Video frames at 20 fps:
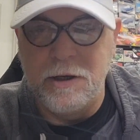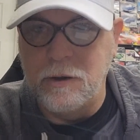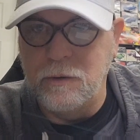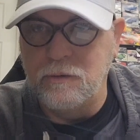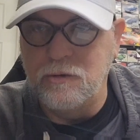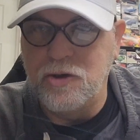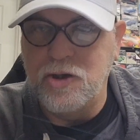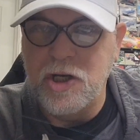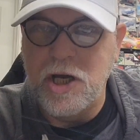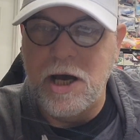
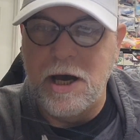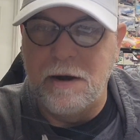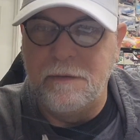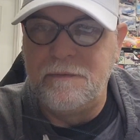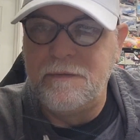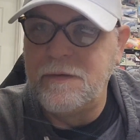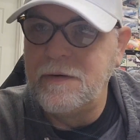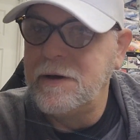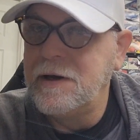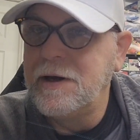
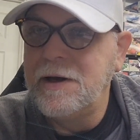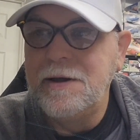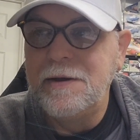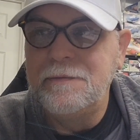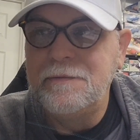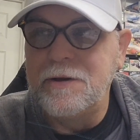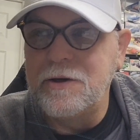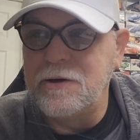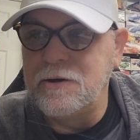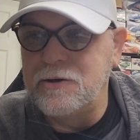Jeff.
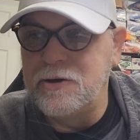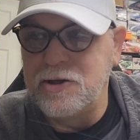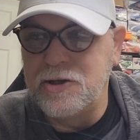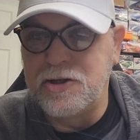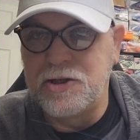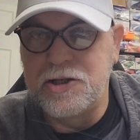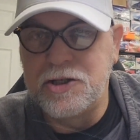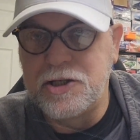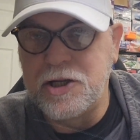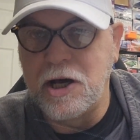They're
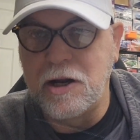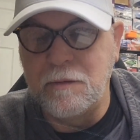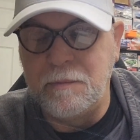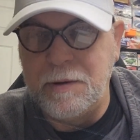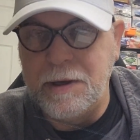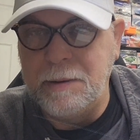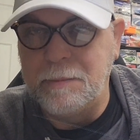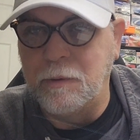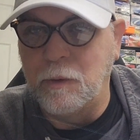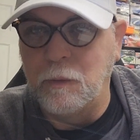just a ton of
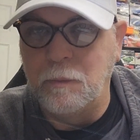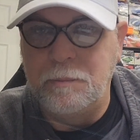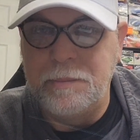people.